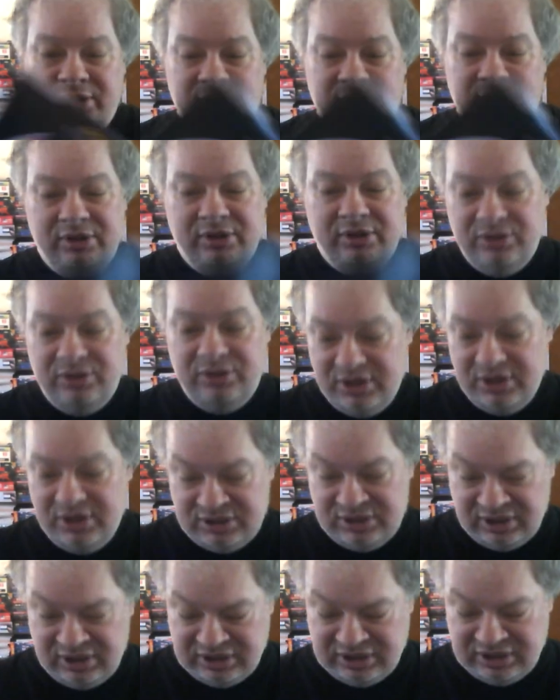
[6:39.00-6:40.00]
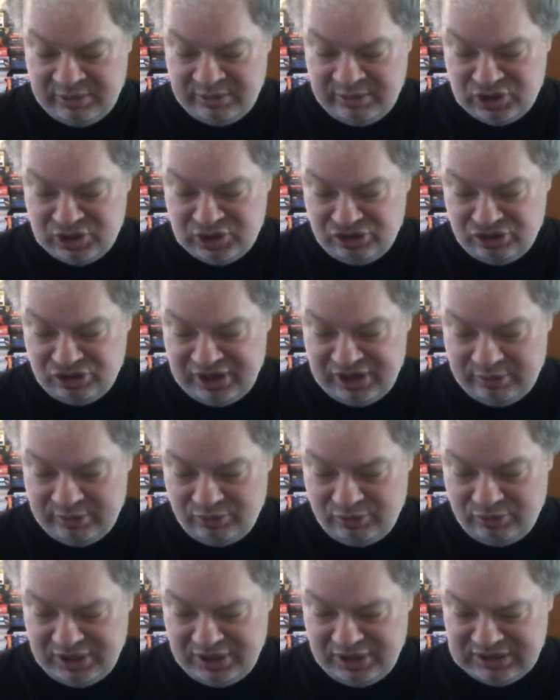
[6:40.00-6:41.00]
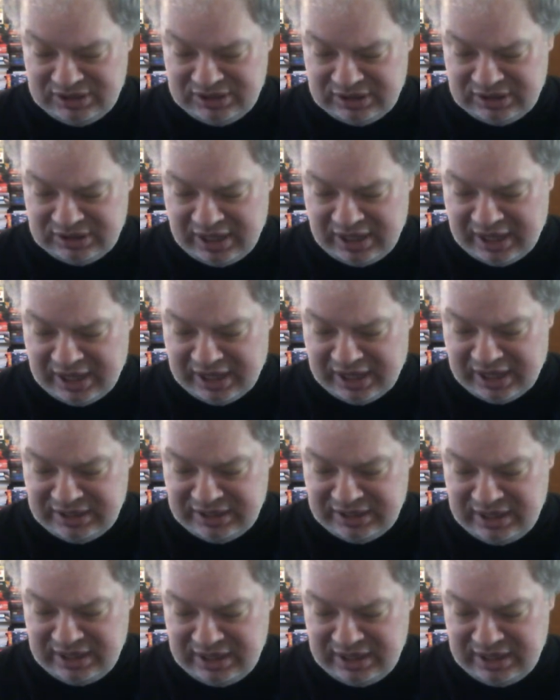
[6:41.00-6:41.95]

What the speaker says: This is Image Entertainment release ID